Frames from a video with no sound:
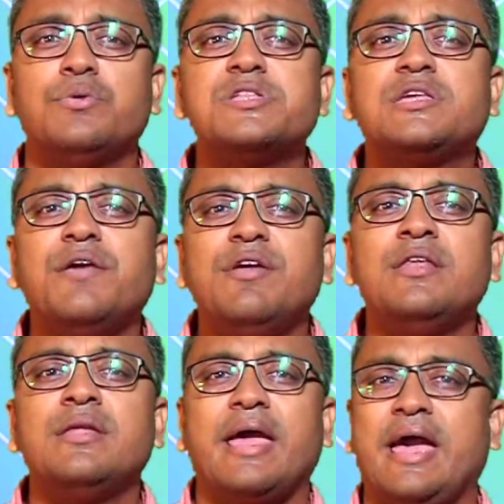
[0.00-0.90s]
was
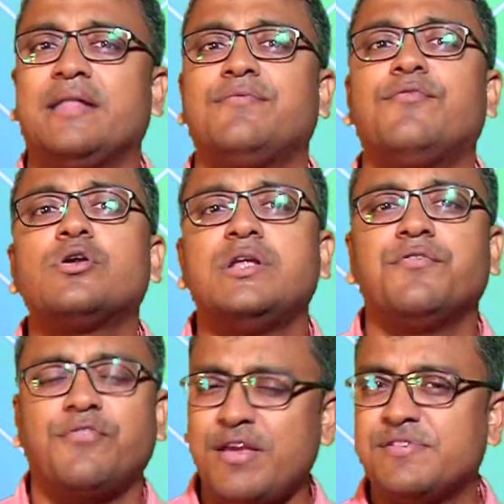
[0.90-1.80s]
given at
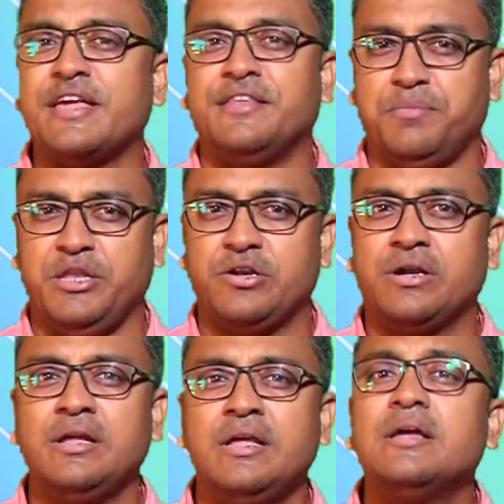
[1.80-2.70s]
45
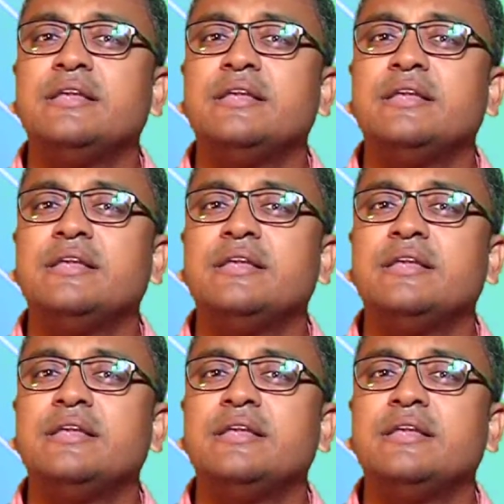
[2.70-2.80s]
cm,